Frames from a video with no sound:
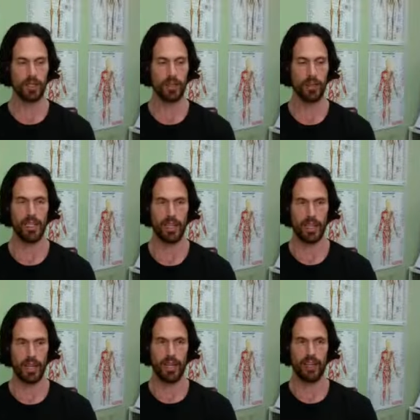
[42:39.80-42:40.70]
basically
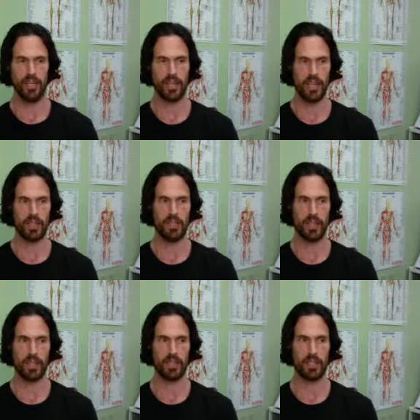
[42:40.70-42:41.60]
they get these tests
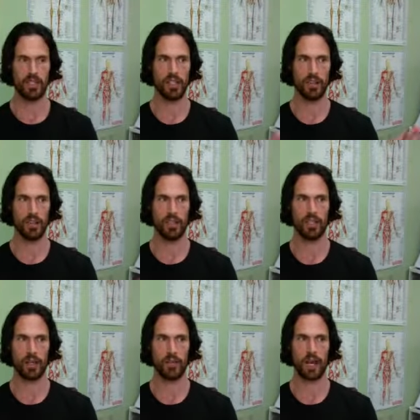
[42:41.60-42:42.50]
done, they see where their
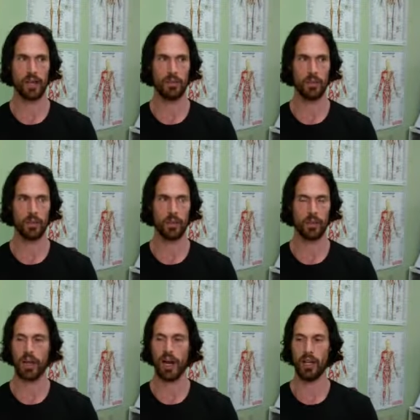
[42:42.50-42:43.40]
gut
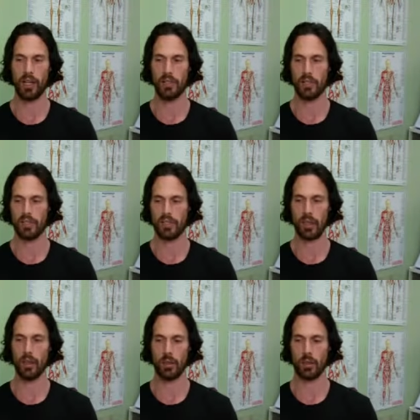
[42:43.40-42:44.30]
microbiome is, their
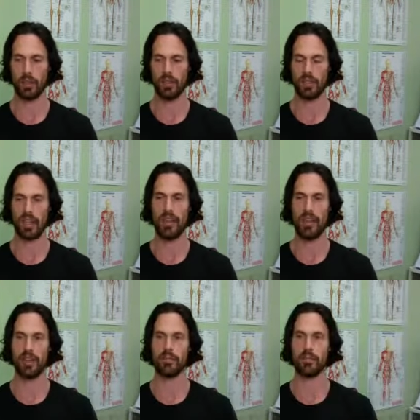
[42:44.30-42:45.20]
hormones, and
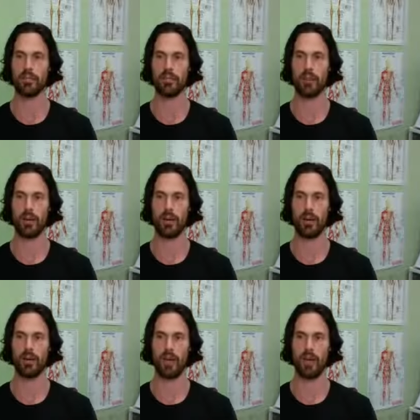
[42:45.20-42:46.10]
then
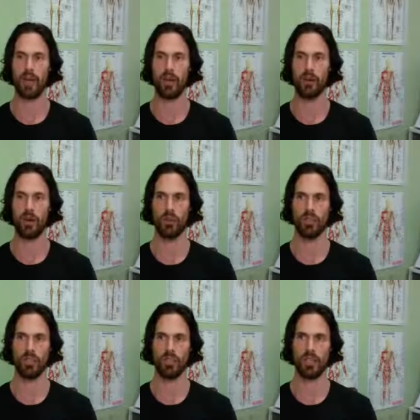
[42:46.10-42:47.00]
they would
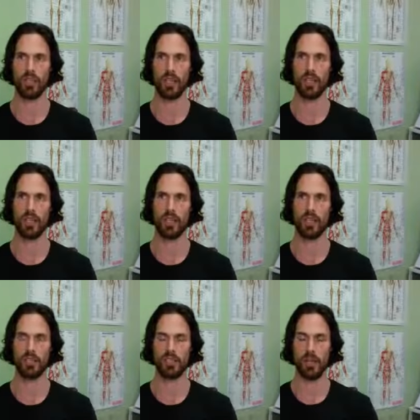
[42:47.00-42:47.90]
also take
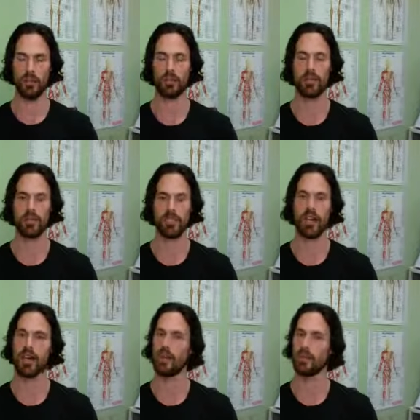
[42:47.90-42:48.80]
supplements to
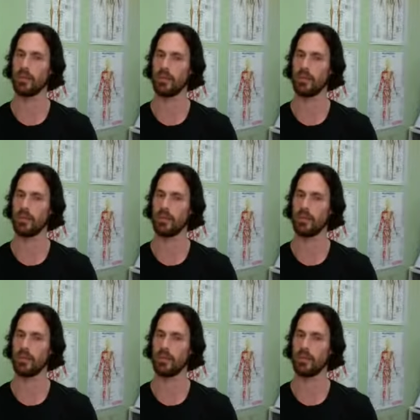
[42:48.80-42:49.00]
help